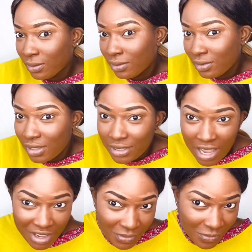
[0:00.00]
Once I
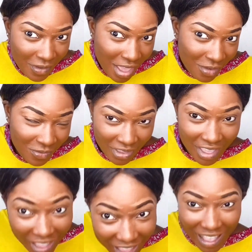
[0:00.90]
have a fair fit.
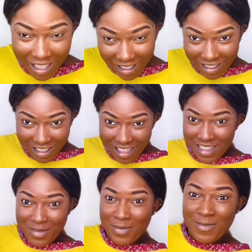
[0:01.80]
Ah! I
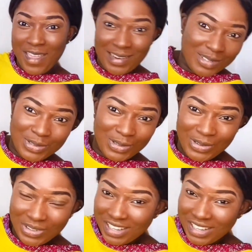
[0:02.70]
have fed the door.